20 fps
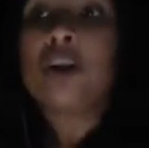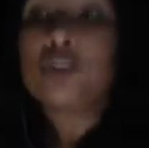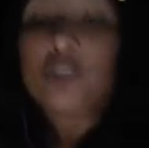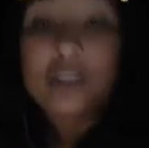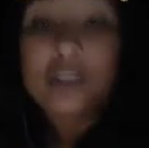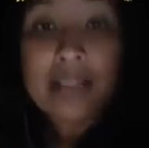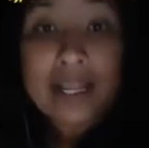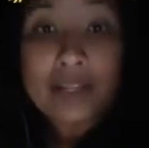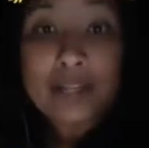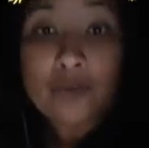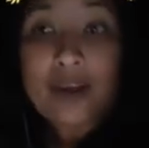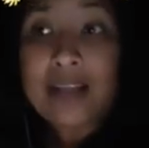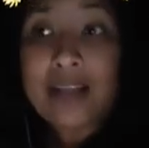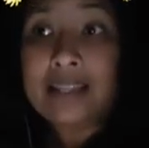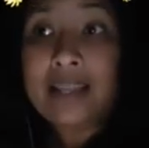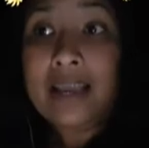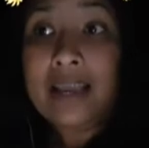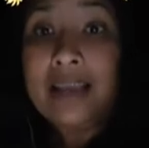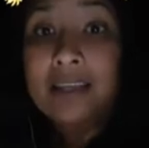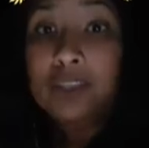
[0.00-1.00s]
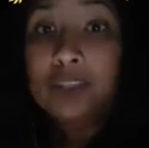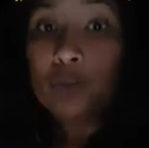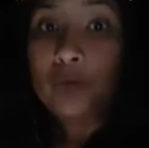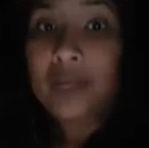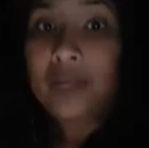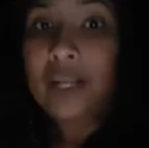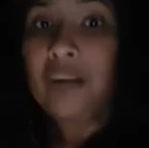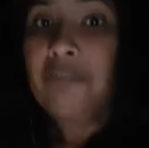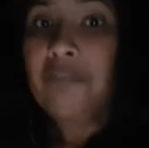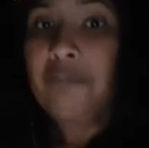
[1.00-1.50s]
So that right there is
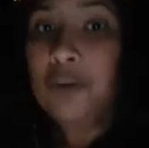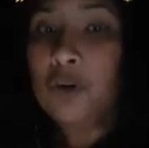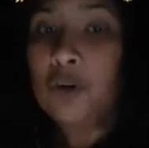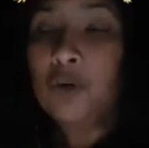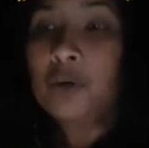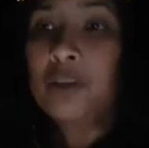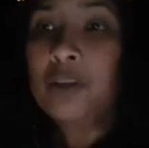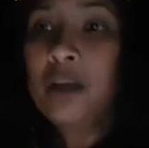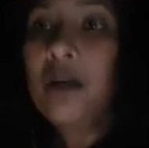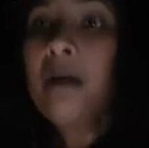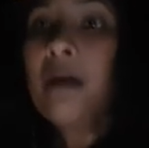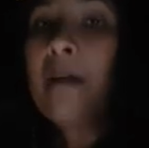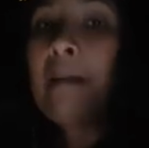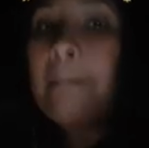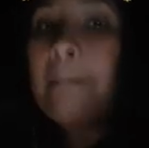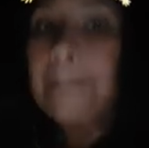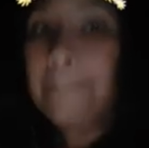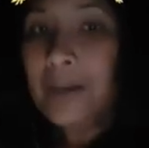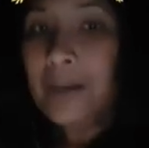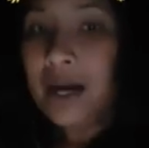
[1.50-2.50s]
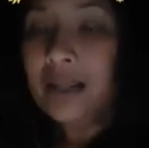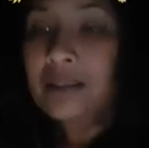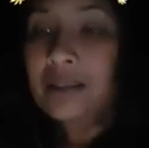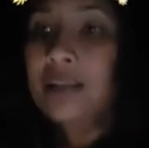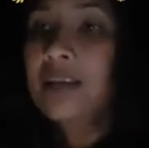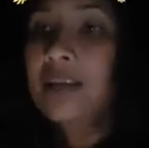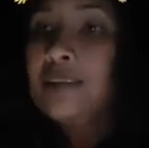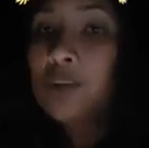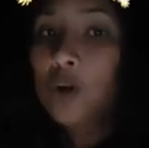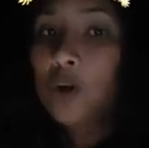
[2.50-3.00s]
real food, but
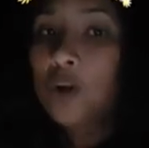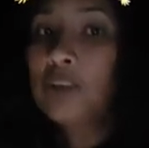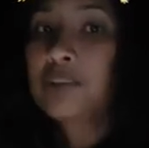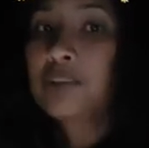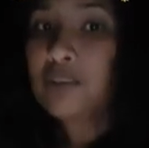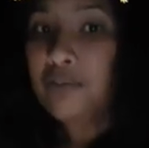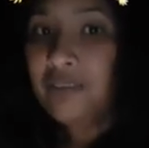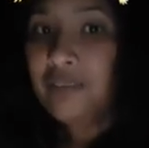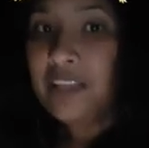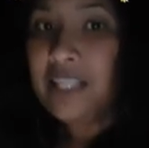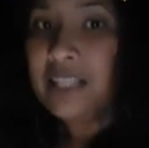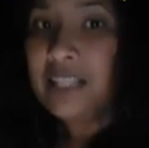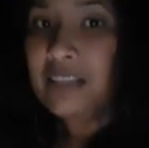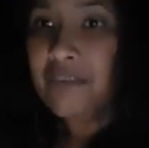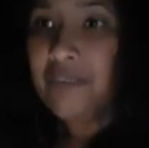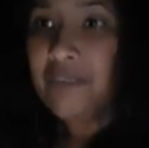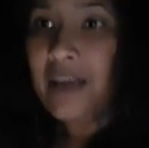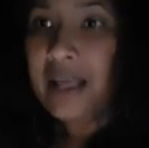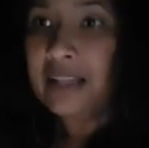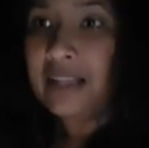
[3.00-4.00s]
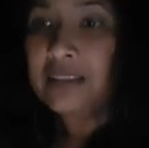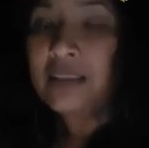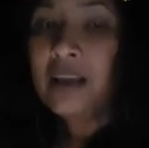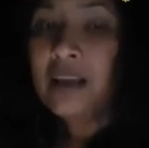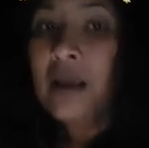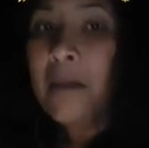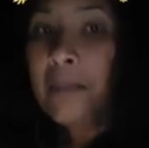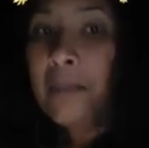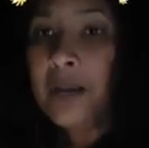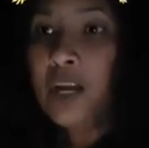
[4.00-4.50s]
is also feeding the fat,
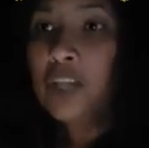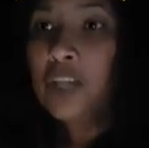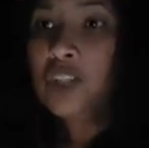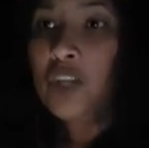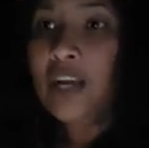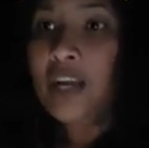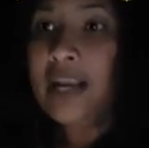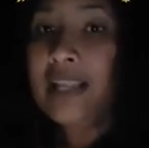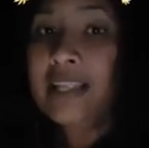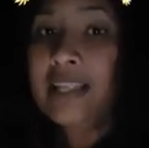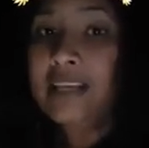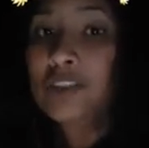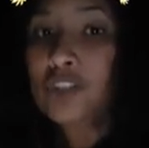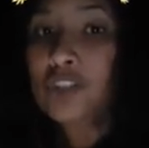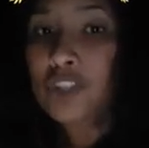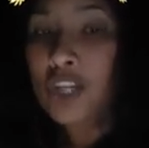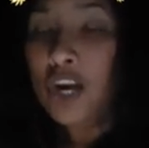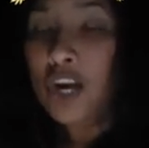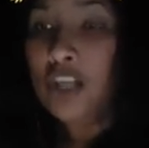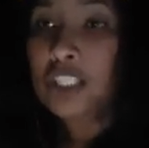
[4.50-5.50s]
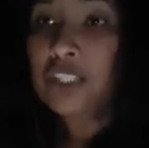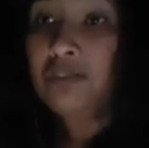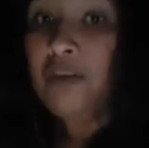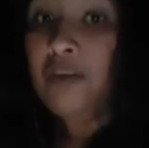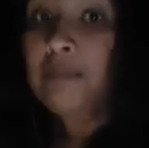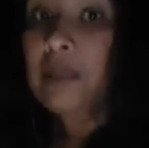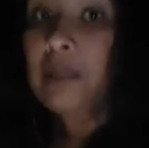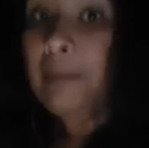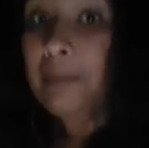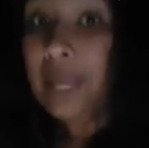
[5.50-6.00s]
because you're getting starch
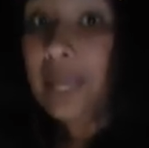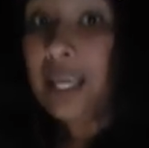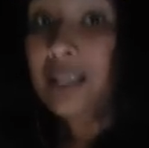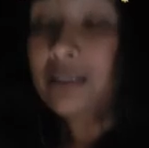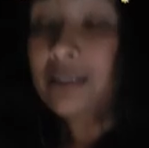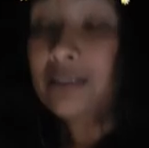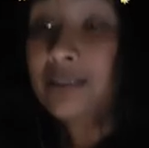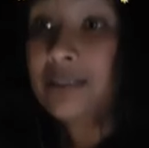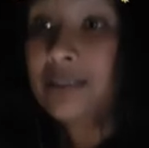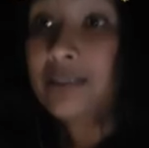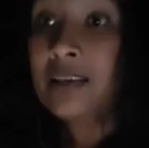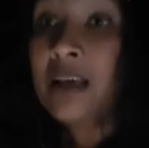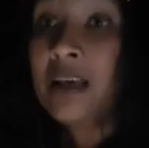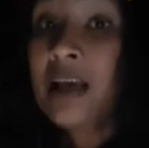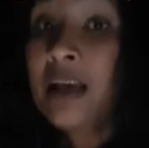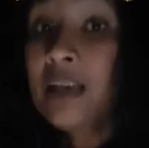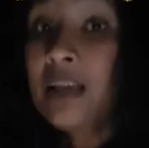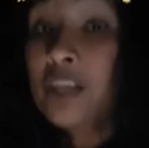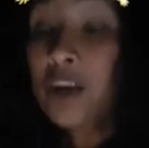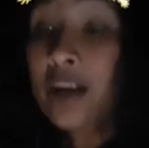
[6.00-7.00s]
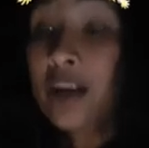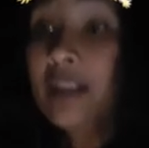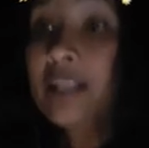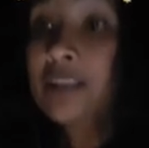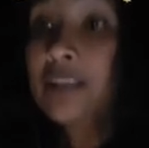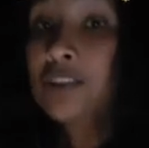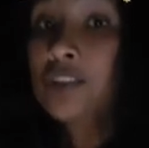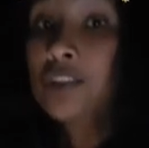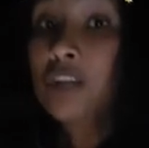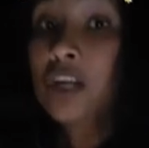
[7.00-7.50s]
from the beans, you're
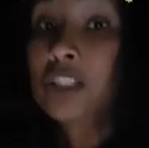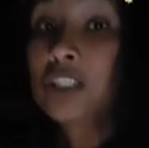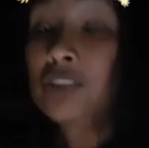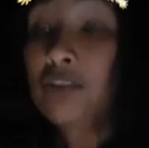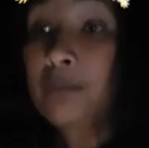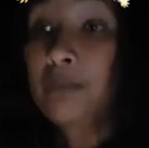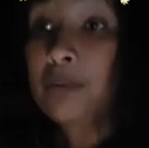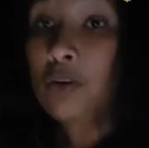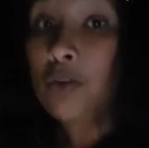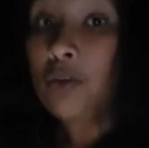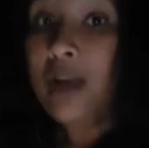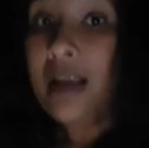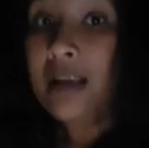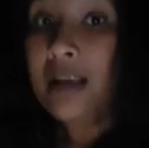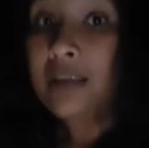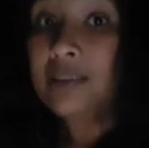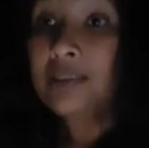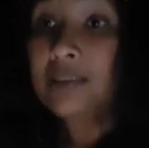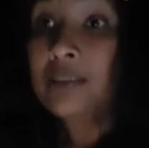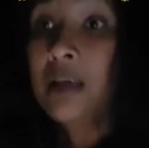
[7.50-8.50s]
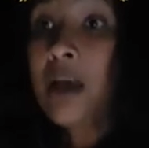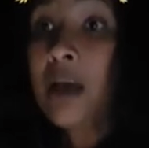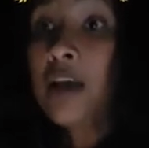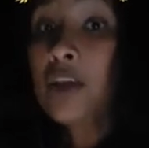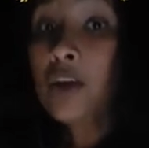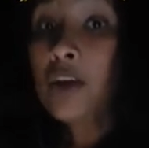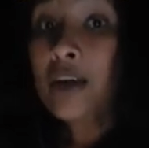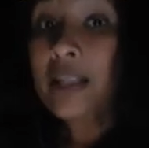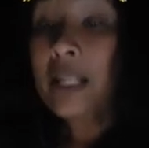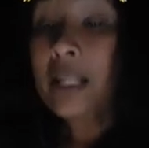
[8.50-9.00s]
getting starch from the rice,
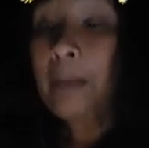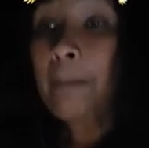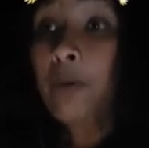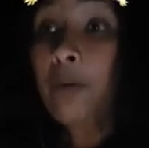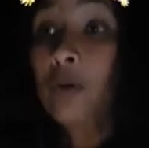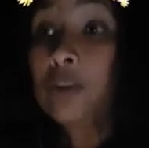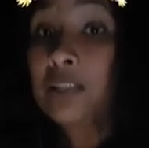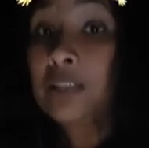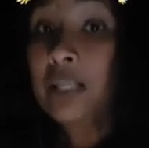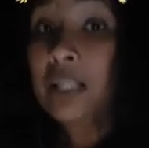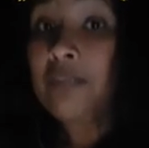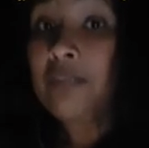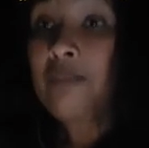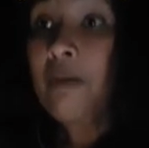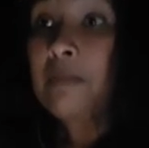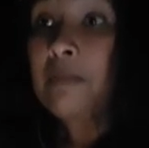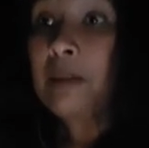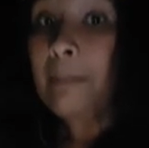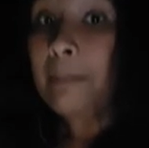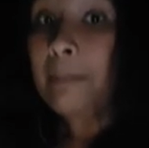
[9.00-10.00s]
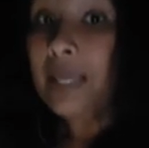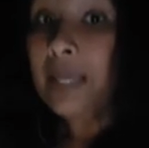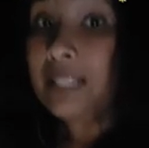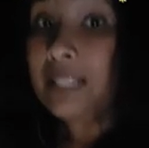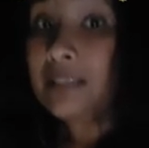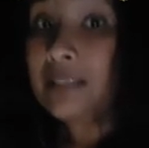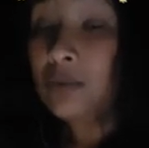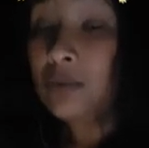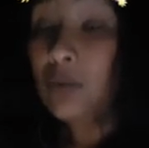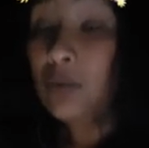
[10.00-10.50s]
you're getting protein from the meat,
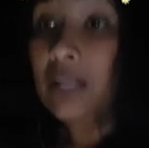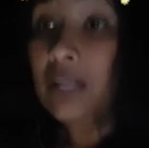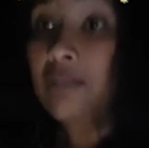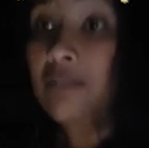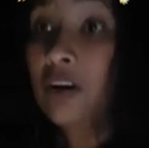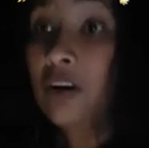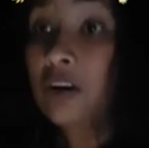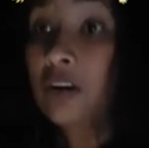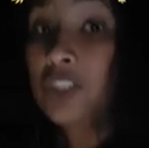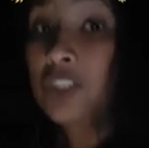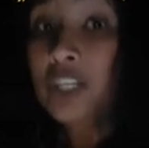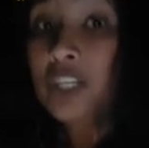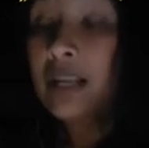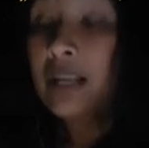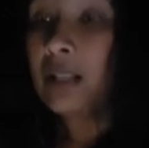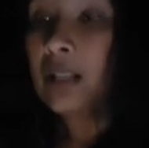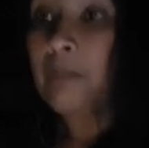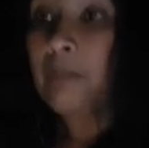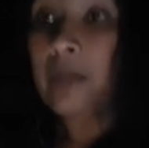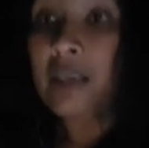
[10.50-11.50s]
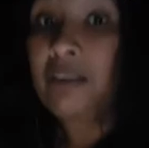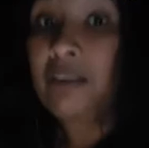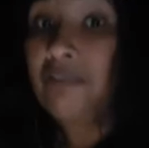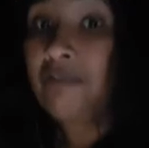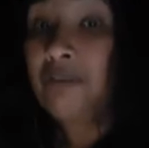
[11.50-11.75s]
whatever, chicken, beef,